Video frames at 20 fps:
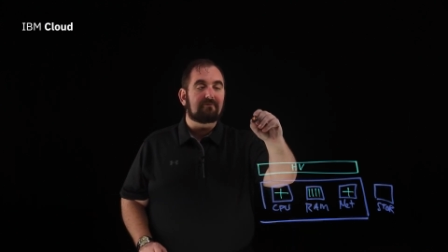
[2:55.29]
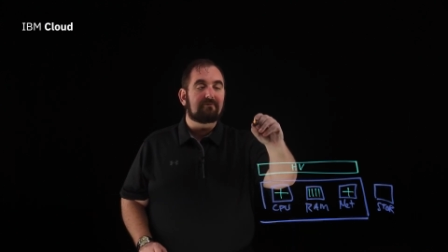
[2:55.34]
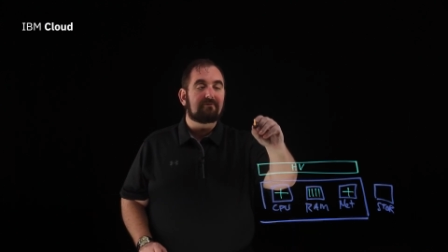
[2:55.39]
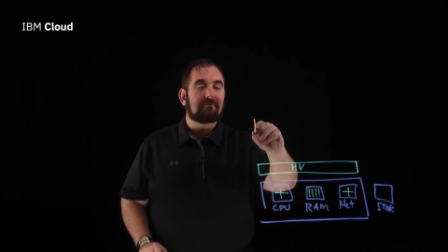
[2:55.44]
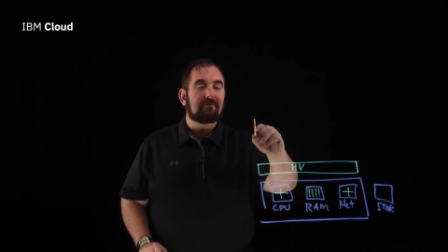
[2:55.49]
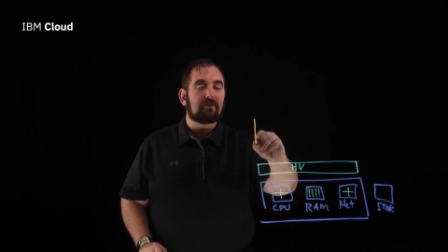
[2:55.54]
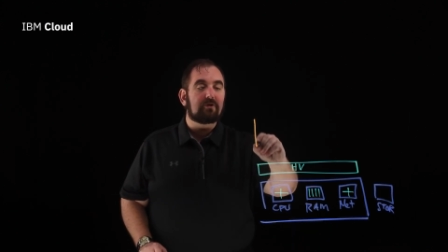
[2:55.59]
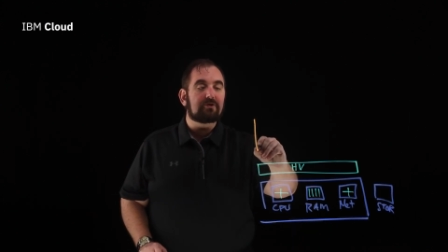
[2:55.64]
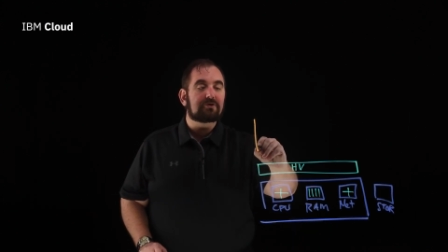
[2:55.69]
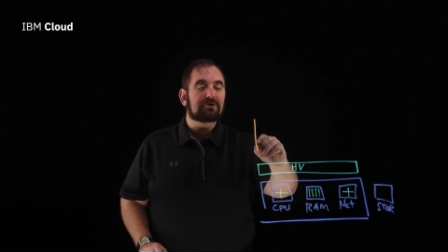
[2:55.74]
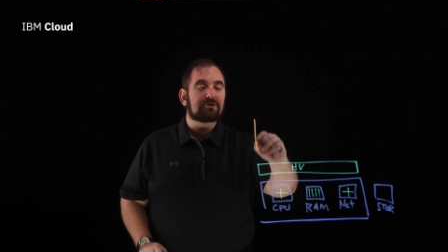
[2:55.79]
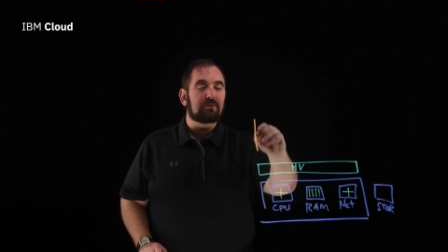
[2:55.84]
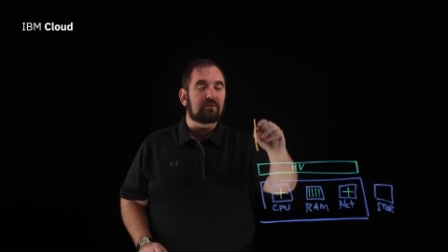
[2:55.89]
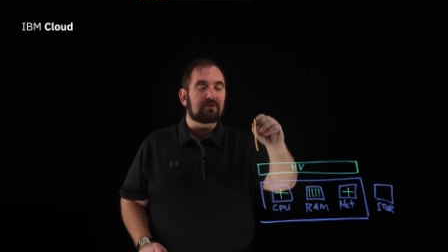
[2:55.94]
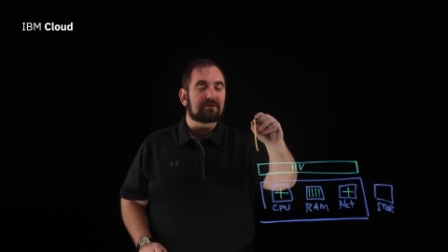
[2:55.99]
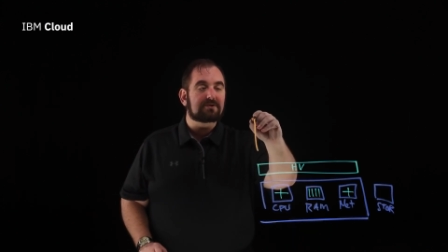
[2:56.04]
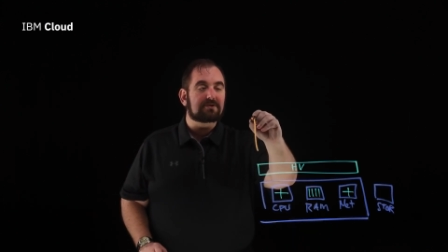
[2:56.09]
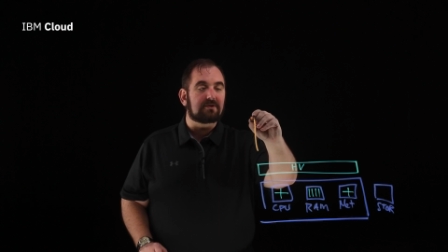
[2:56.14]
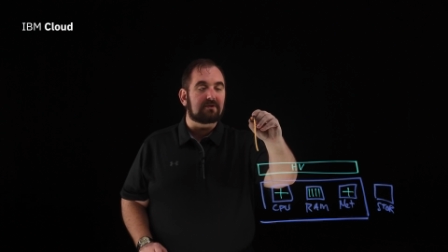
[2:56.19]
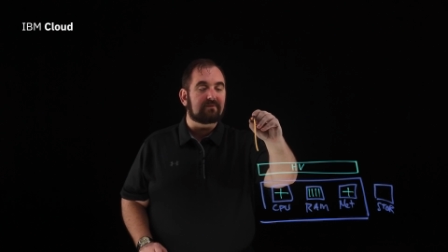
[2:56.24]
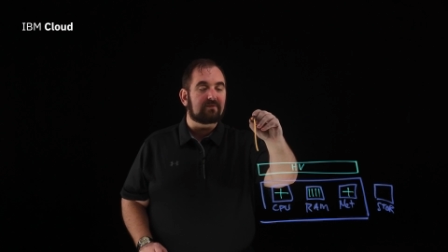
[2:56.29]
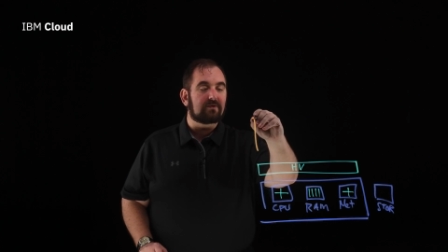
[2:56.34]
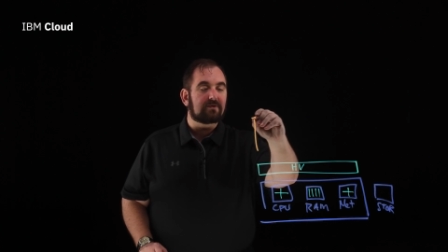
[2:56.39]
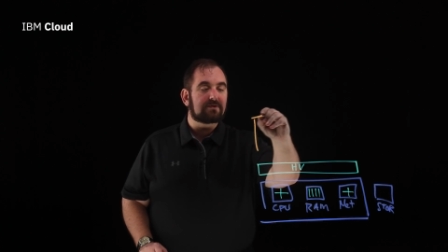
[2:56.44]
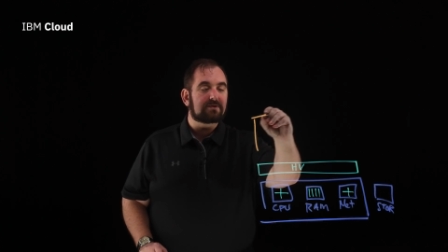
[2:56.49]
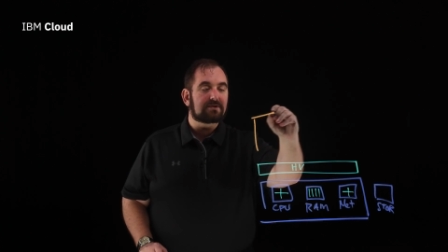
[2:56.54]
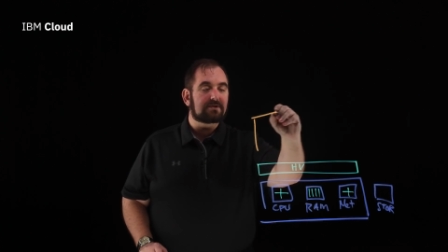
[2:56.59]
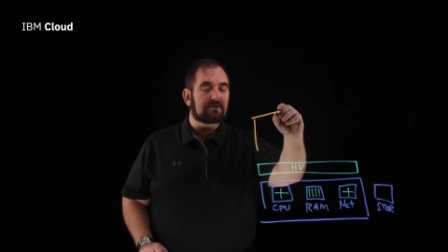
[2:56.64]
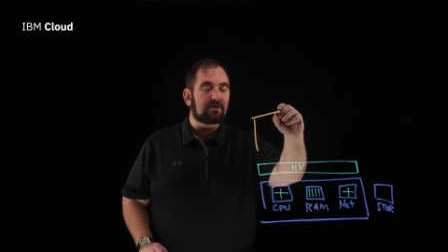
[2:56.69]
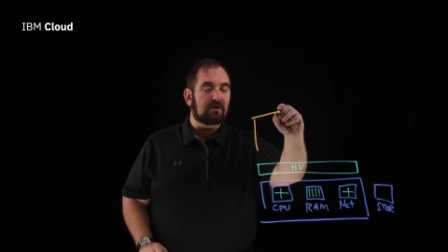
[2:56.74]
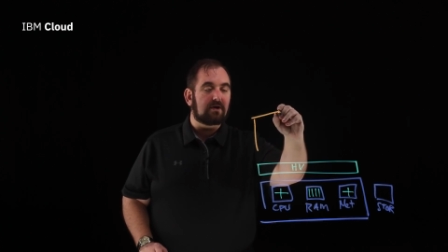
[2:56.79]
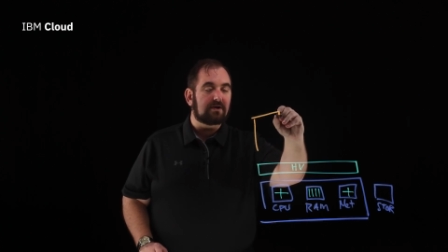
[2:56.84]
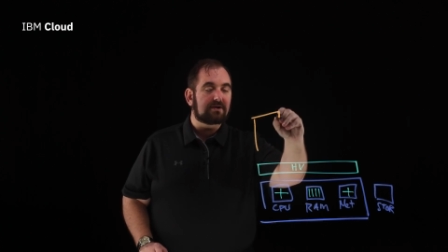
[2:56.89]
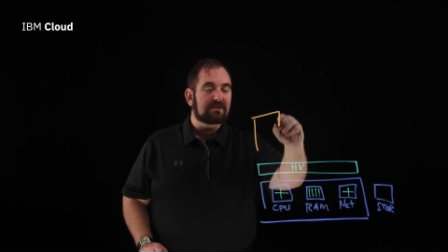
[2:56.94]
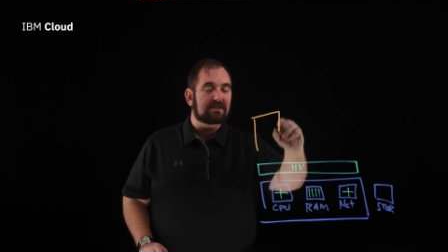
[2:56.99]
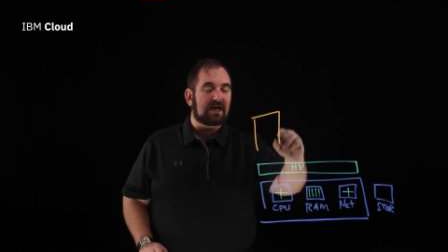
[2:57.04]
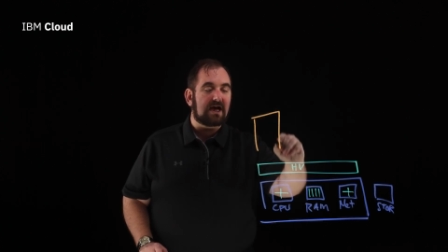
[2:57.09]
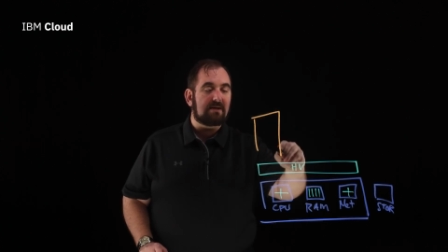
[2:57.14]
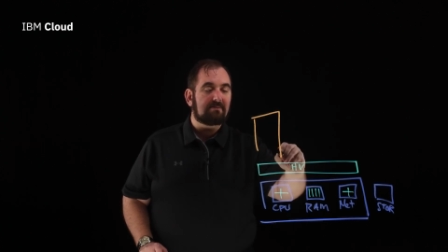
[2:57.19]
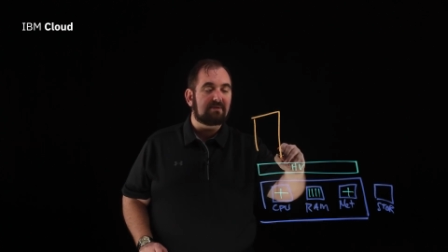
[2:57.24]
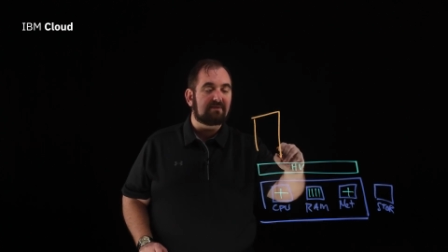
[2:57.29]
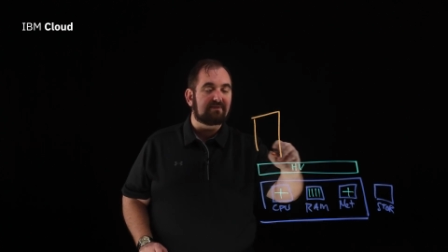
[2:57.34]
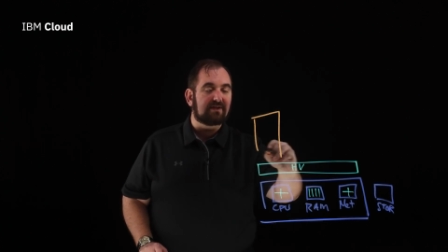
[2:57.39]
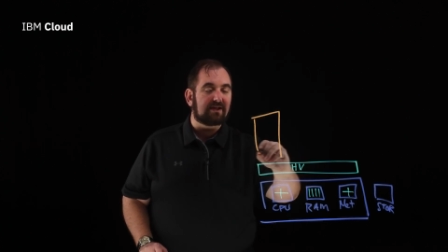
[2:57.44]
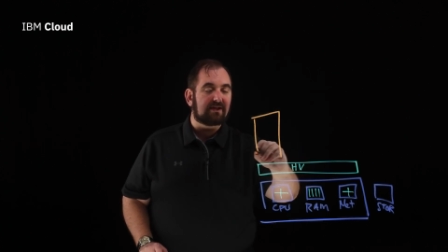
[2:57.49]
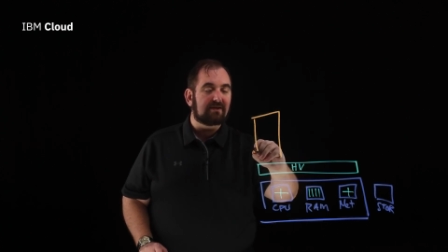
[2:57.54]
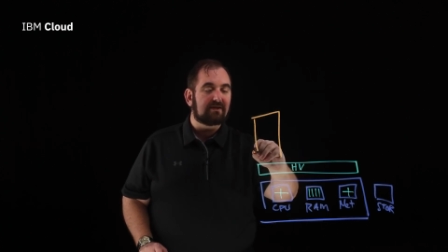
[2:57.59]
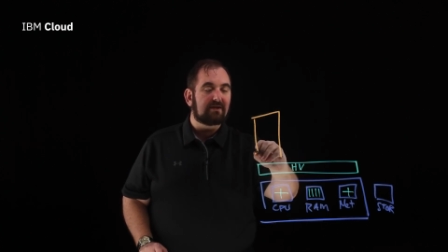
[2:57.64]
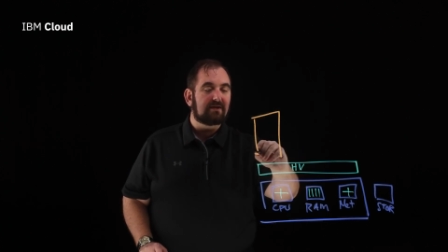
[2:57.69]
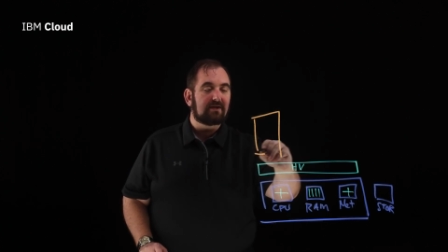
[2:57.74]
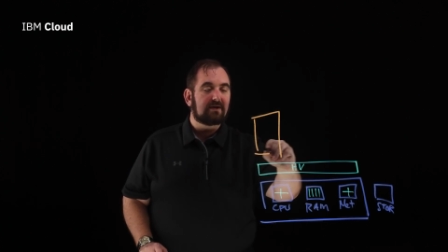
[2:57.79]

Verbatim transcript: virtual servers on top of it.